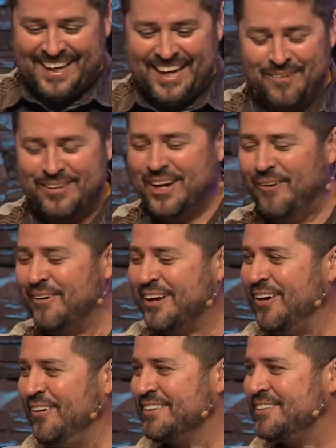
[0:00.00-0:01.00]
Here we go. We're
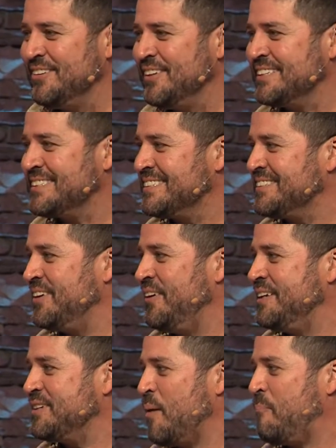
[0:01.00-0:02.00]
going through this
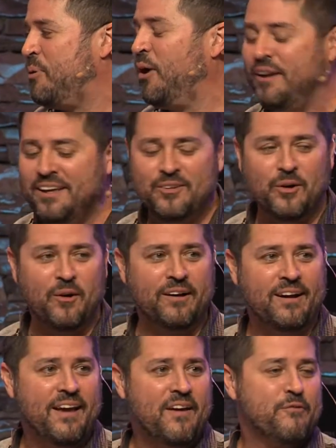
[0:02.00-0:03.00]
series on putting
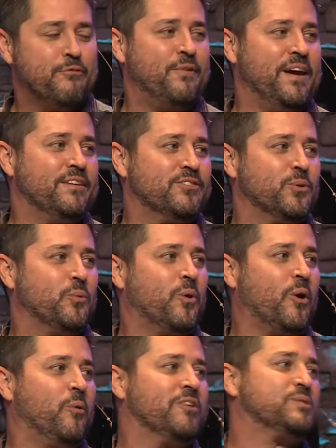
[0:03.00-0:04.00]
your faith to
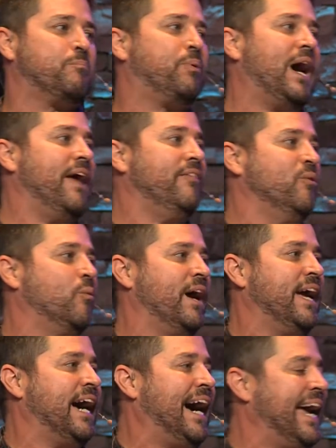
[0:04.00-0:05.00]
work, which, by the
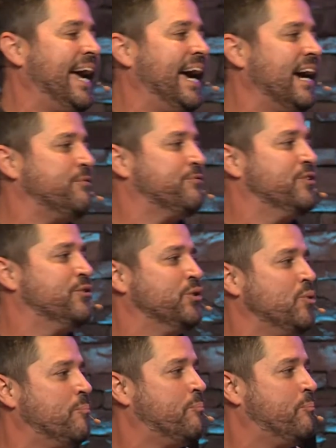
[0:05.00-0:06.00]
way, I have to
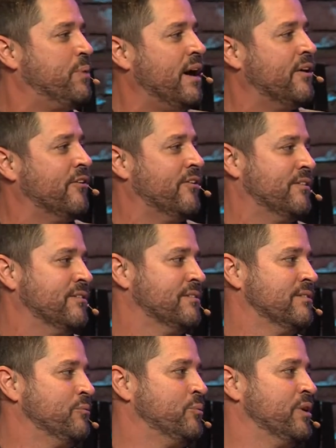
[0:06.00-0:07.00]
do better
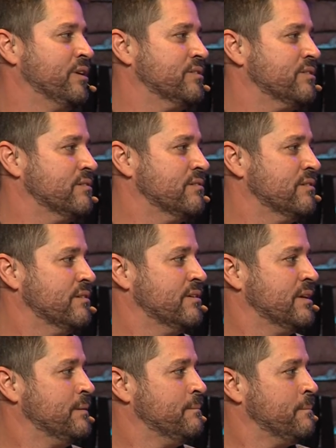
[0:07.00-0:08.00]
with.
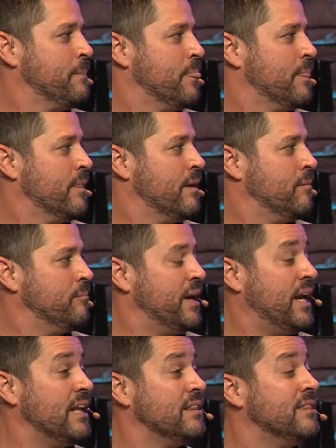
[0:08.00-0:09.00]

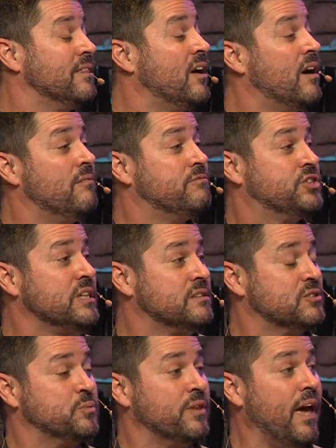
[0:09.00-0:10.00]
Man, I love
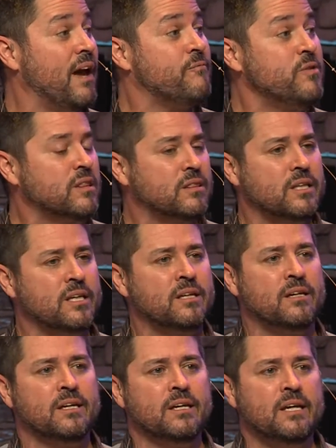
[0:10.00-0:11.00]
Jesus with
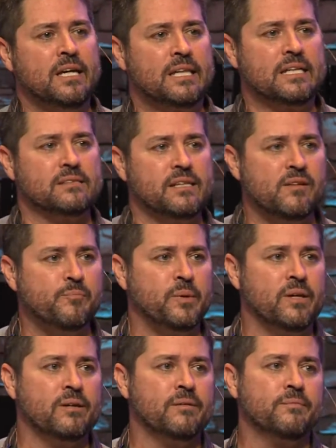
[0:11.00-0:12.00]
everything that's in
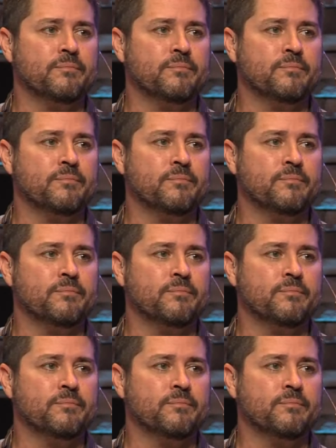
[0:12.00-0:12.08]
me.